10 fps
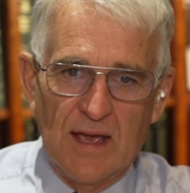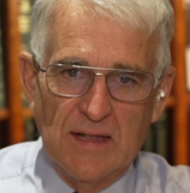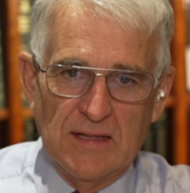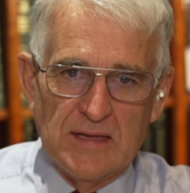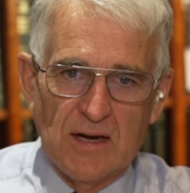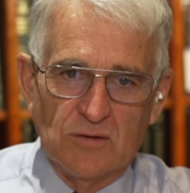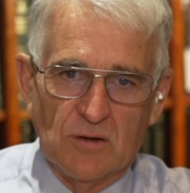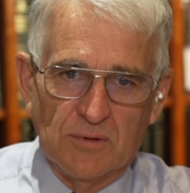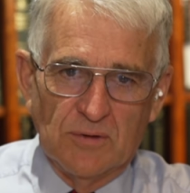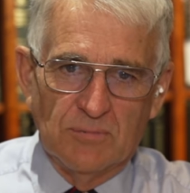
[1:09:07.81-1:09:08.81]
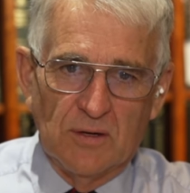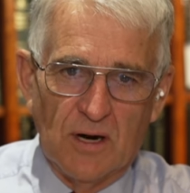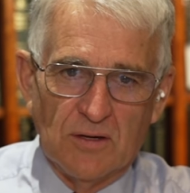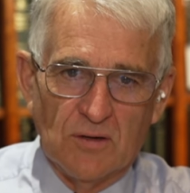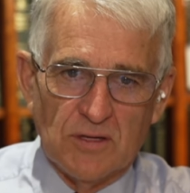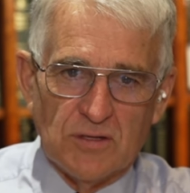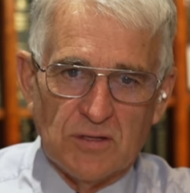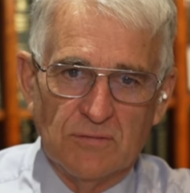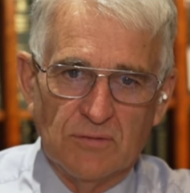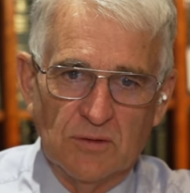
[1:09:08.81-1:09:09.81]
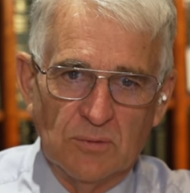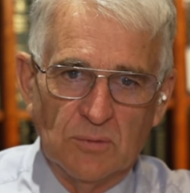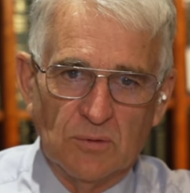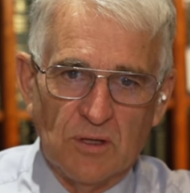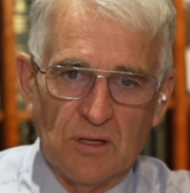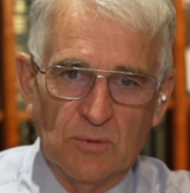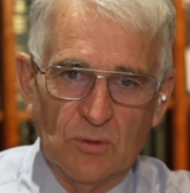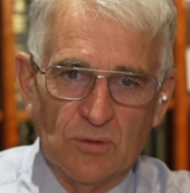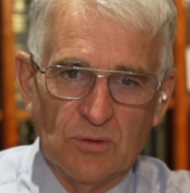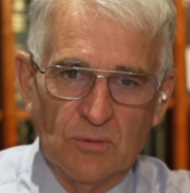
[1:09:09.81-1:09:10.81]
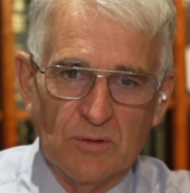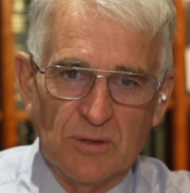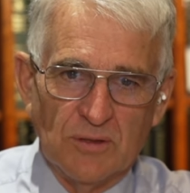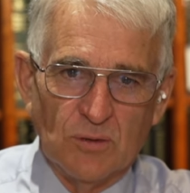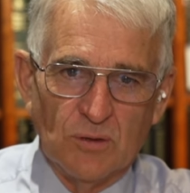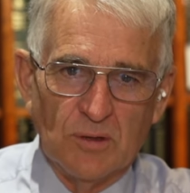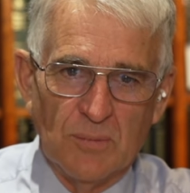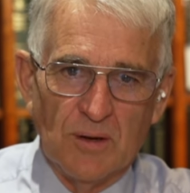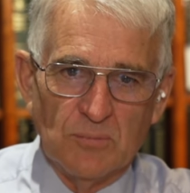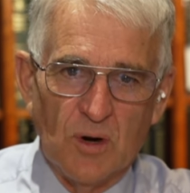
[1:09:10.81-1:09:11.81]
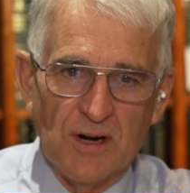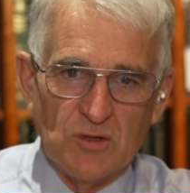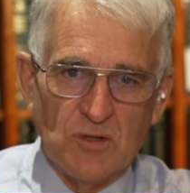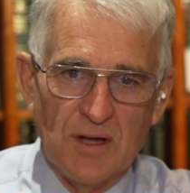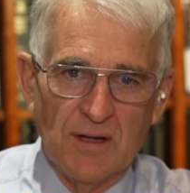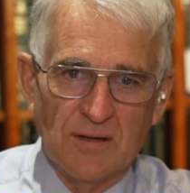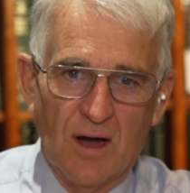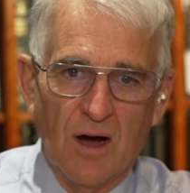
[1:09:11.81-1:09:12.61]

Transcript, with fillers: any cooperative progress if the liberal global order we've been talking about breaks down.